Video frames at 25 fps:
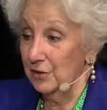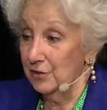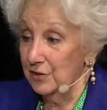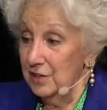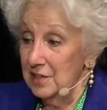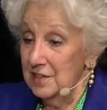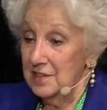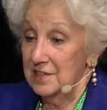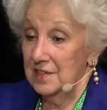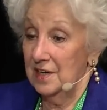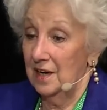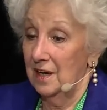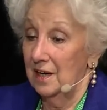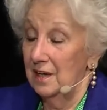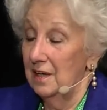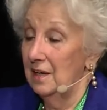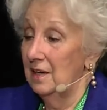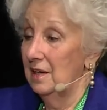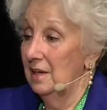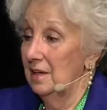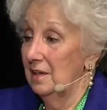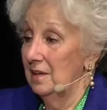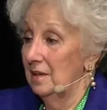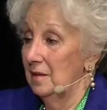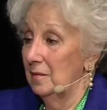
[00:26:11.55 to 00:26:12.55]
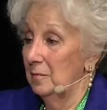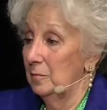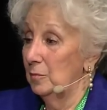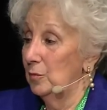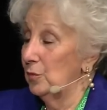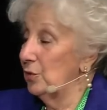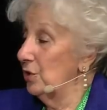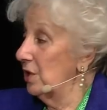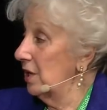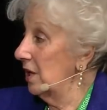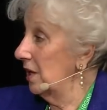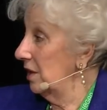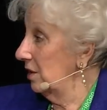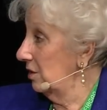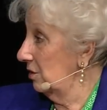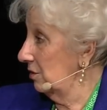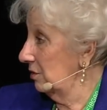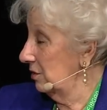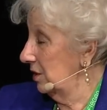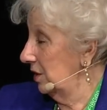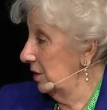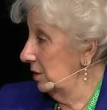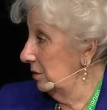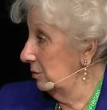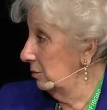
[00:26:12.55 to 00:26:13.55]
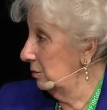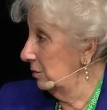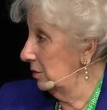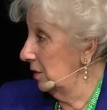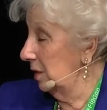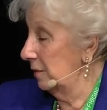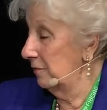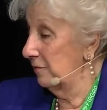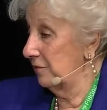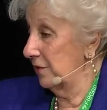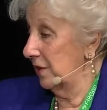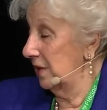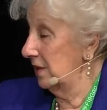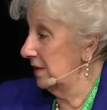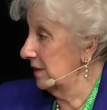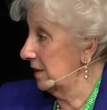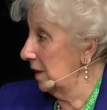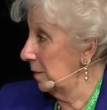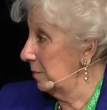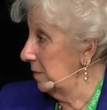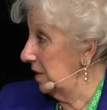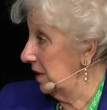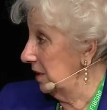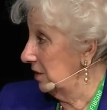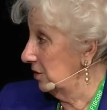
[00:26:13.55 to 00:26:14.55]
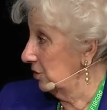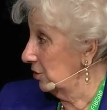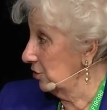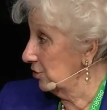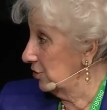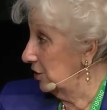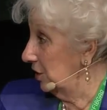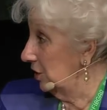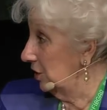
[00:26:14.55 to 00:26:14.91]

Let me give you an example. Whenever the Clarín newspaper